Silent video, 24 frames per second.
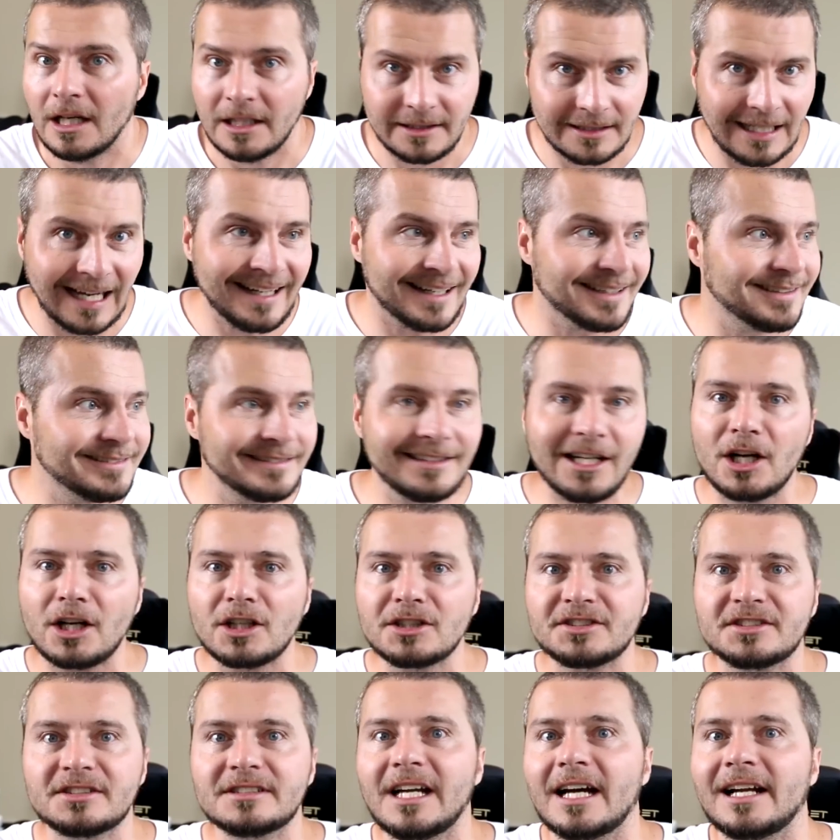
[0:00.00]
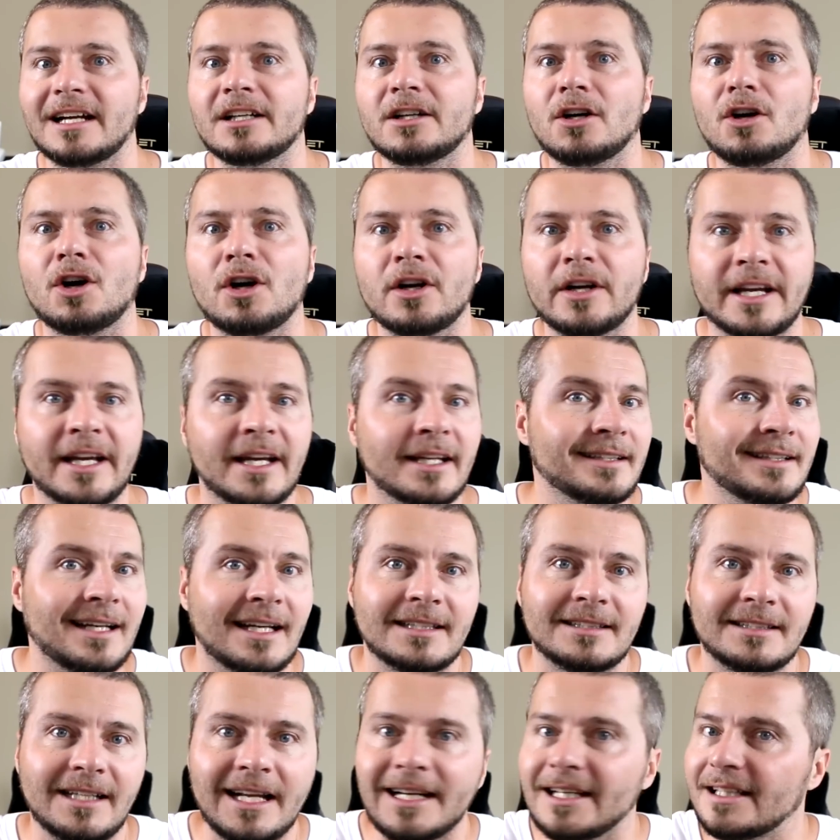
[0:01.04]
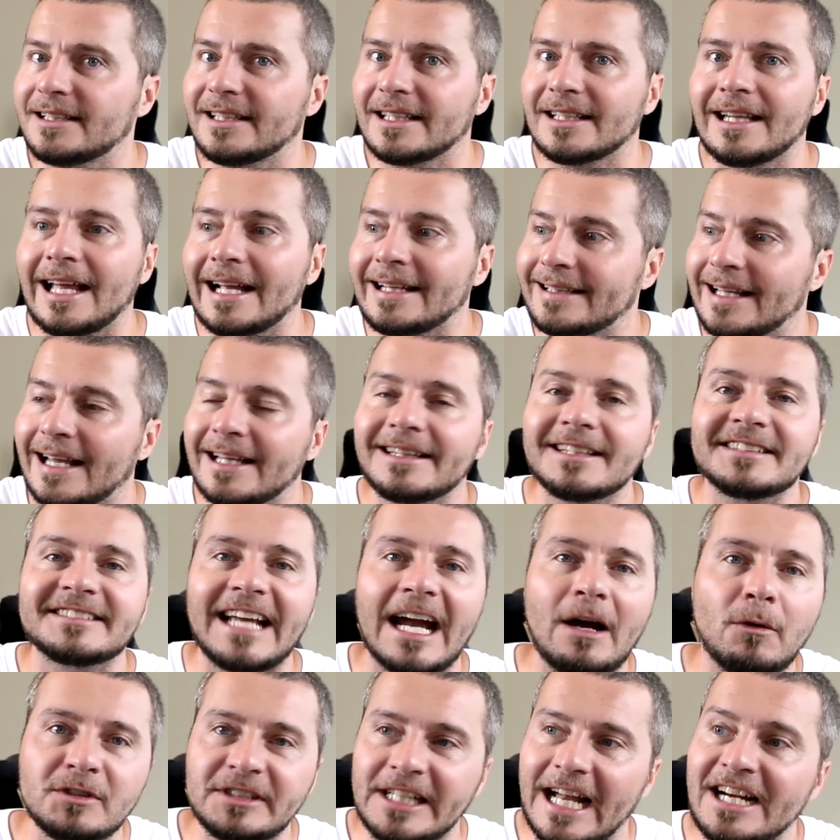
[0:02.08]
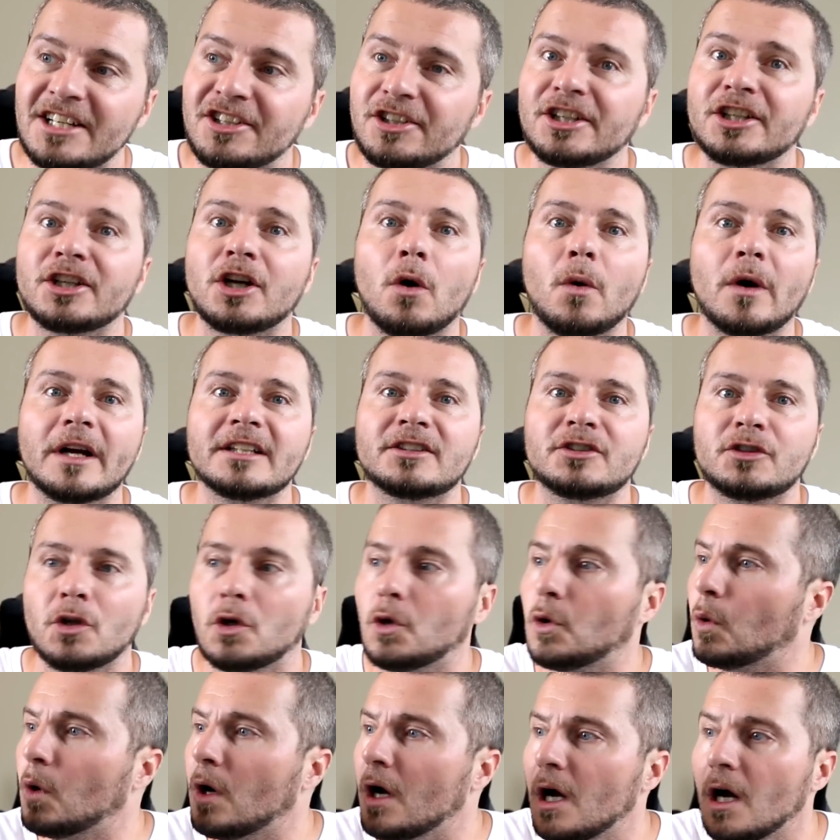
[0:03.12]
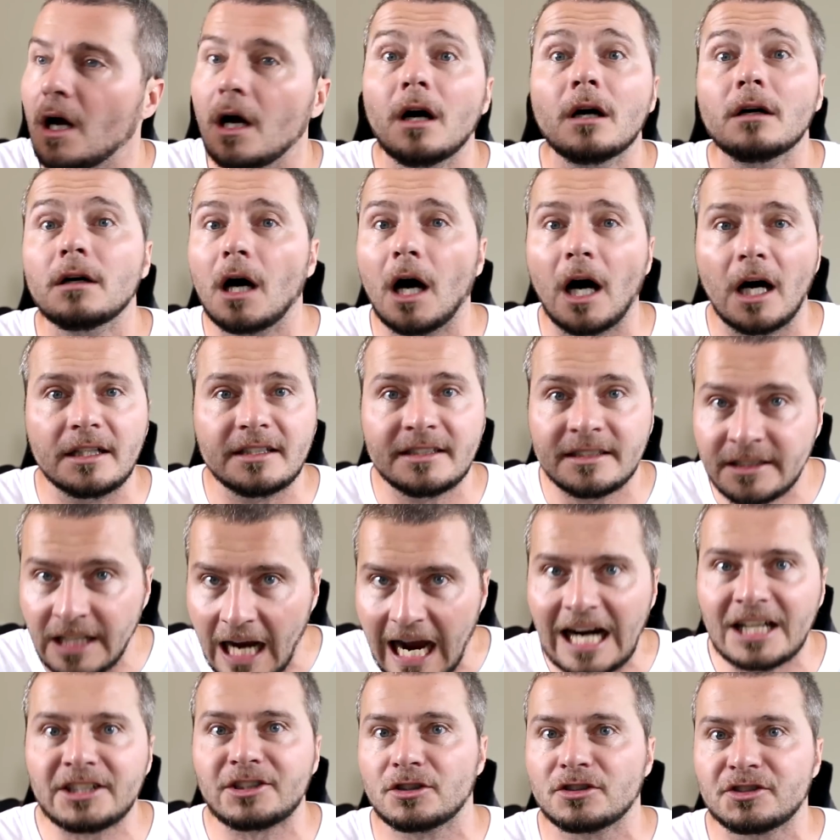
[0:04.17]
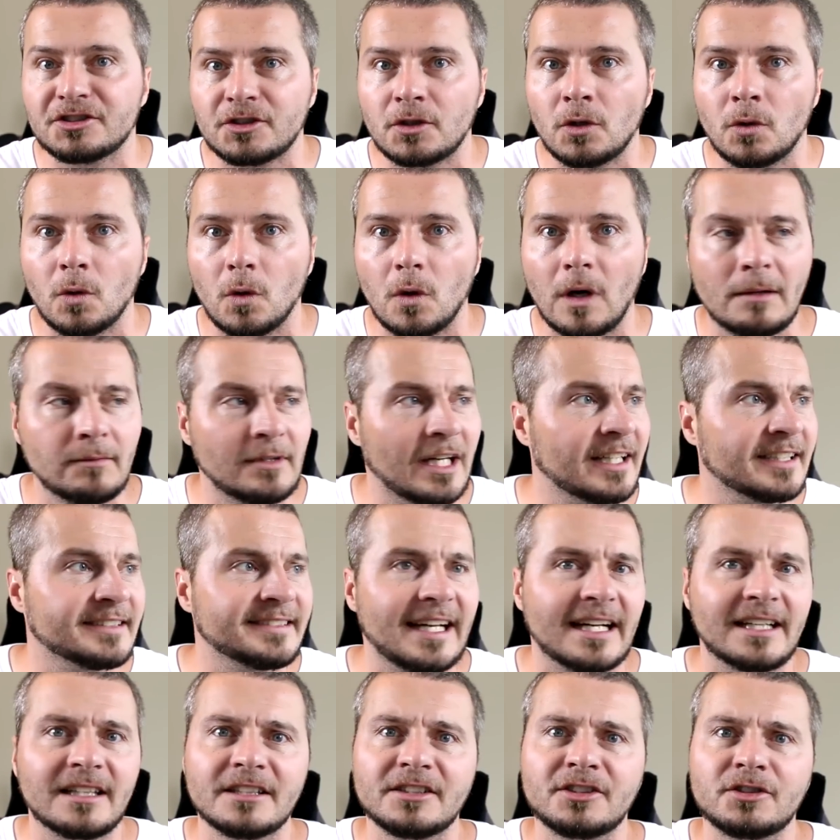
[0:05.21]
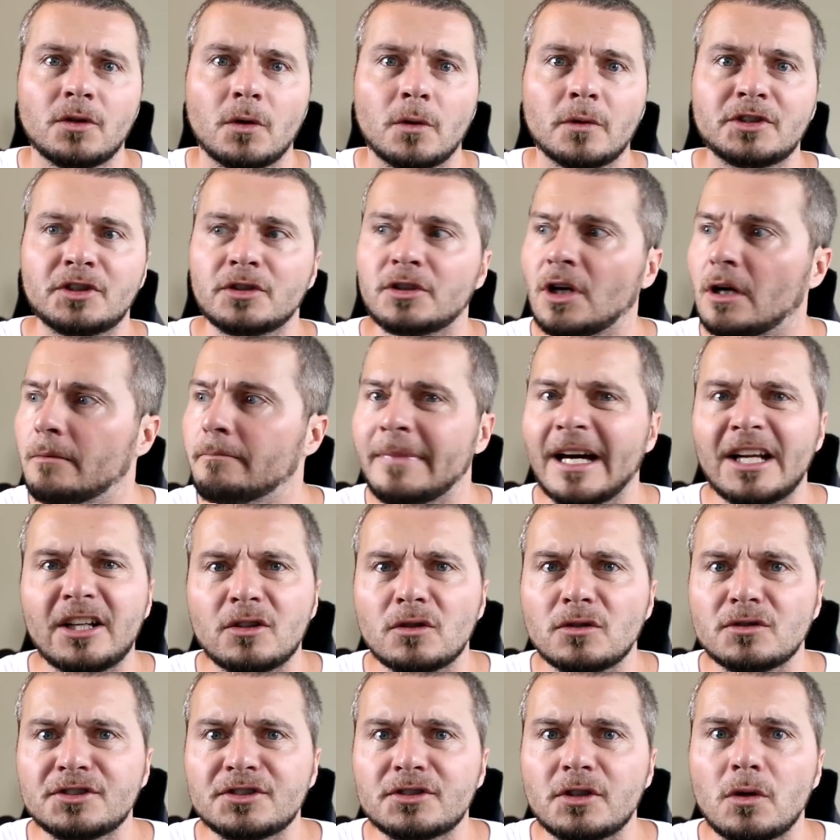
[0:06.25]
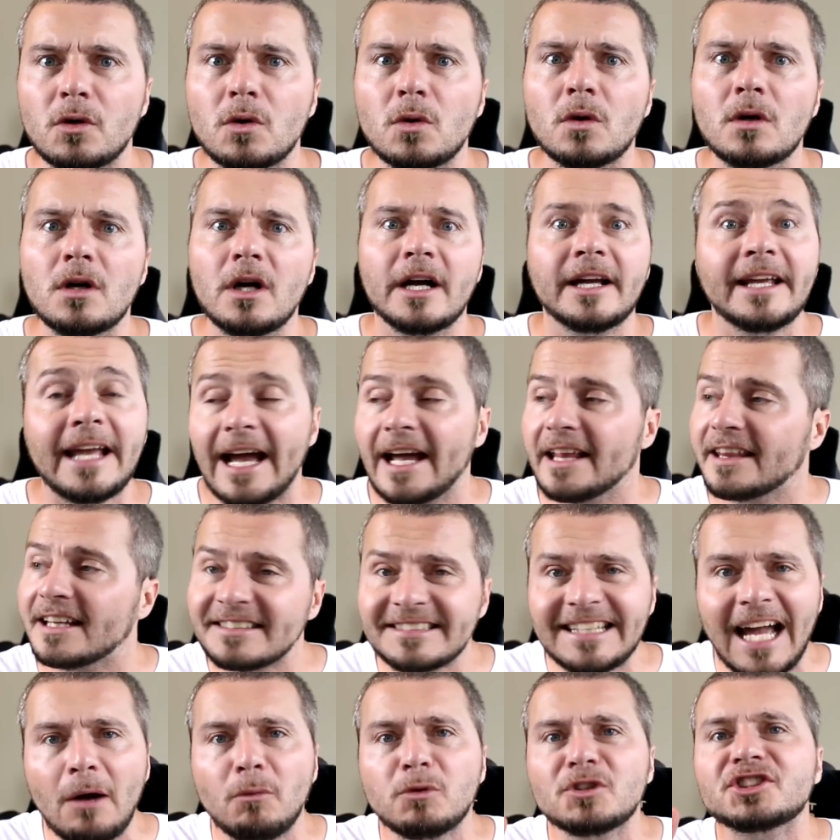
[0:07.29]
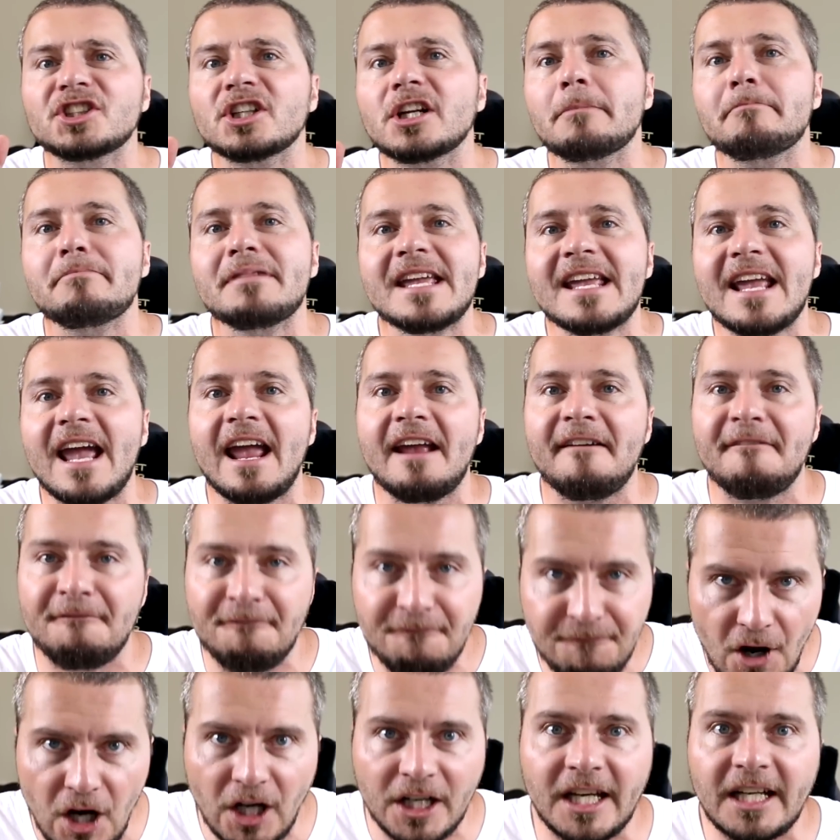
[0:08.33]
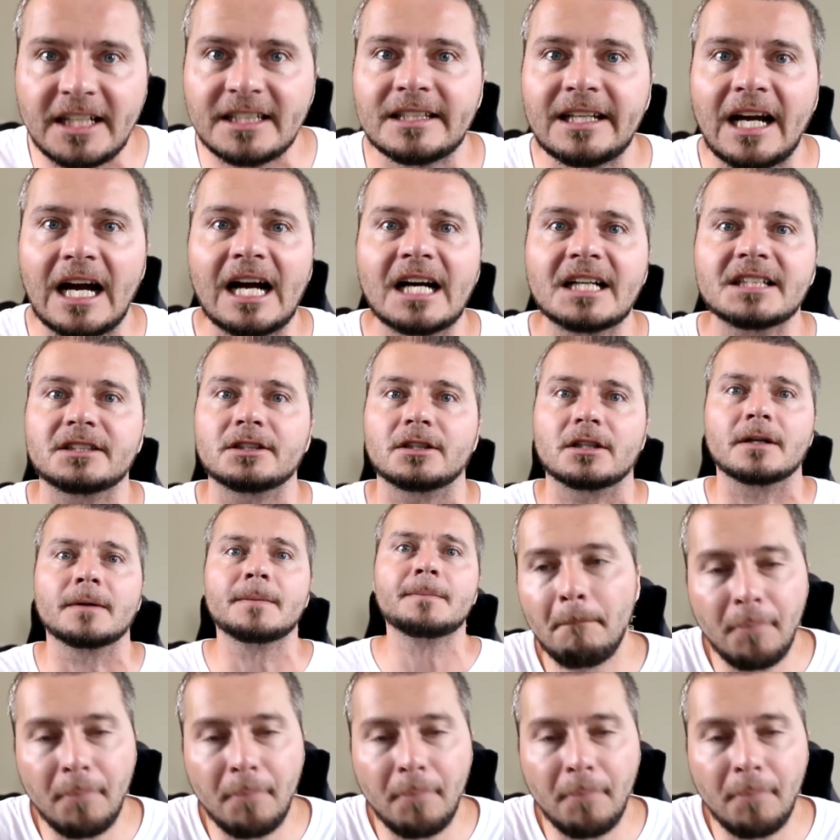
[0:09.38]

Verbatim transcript: Not a nurse, not an R N, not anything like that. This guy was actually going to uh, doctor school. I'm not exactly sure what you call it. Medical school? Yeah, this guy was going to be a fucking doctor.